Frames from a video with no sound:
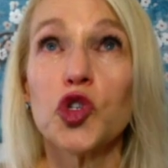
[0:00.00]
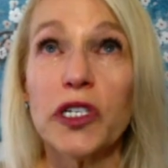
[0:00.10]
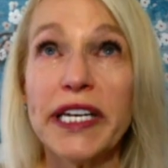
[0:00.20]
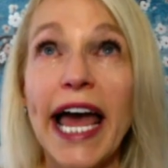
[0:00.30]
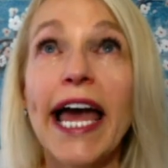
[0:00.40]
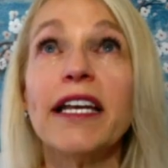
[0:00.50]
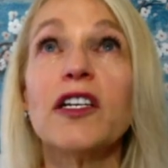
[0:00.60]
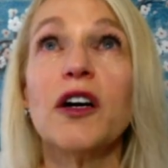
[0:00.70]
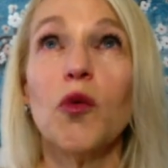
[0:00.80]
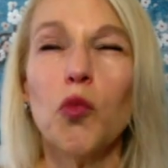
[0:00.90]

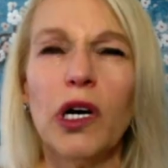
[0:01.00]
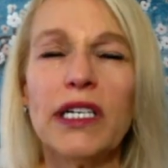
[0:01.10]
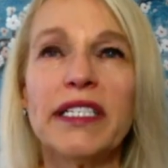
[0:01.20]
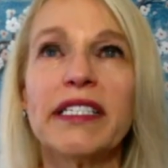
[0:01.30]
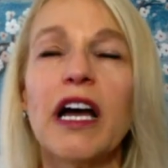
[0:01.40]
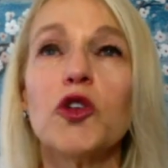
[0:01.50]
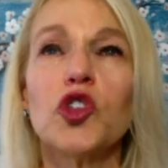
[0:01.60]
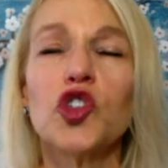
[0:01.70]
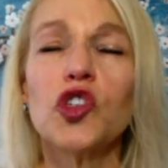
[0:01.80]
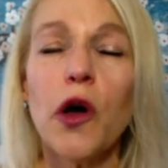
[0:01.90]
Jeanette was
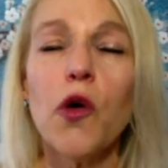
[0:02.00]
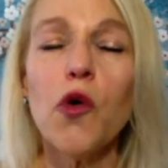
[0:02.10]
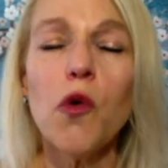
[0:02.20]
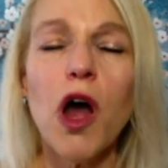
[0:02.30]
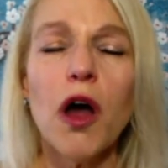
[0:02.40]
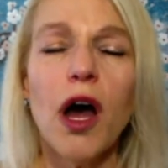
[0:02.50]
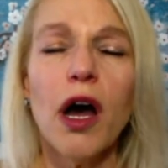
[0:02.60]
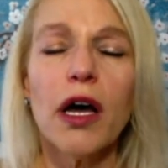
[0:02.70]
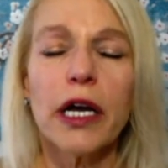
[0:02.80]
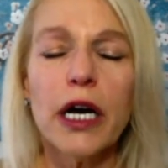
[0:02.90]
so
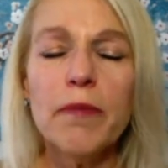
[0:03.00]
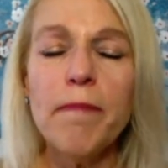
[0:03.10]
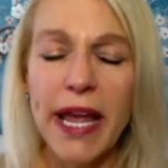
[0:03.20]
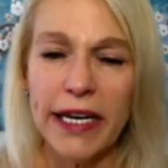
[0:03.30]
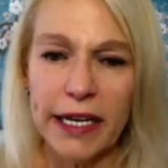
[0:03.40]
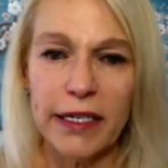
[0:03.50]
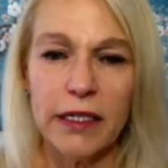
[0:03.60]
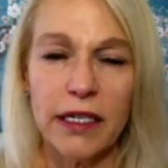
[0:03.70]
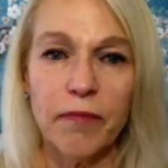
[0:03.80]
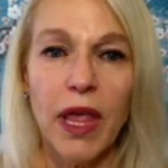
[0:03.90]
committed